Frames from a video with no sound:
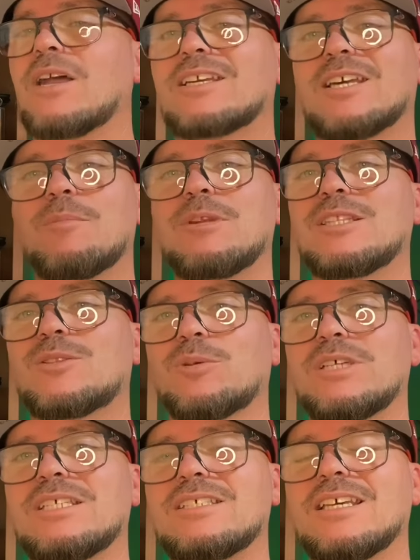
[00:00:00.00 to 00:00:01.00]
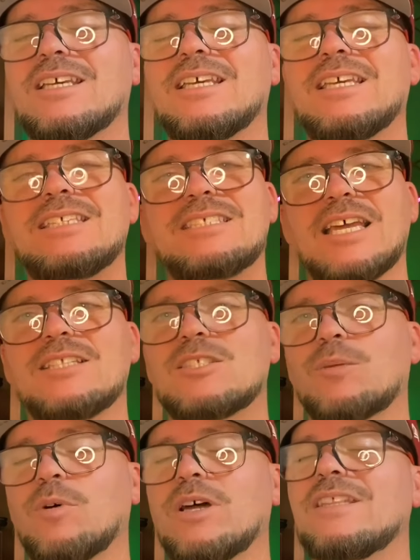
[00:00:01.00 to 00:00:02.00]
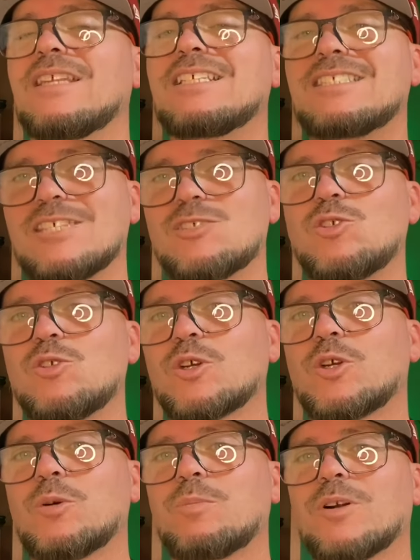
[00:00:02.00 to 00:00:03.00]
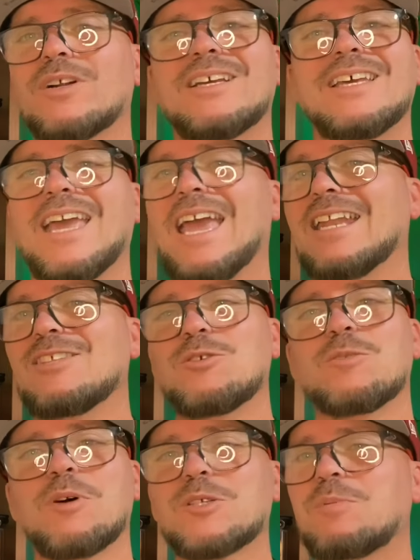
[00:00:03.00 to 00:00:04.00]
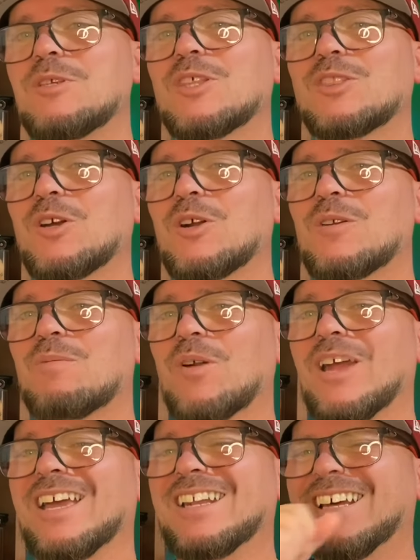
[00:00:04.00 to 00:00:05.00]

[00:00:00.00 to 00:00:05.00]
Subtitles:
it coming in three. He said someone and then he says Junior Cooper and you must be the third, Fred.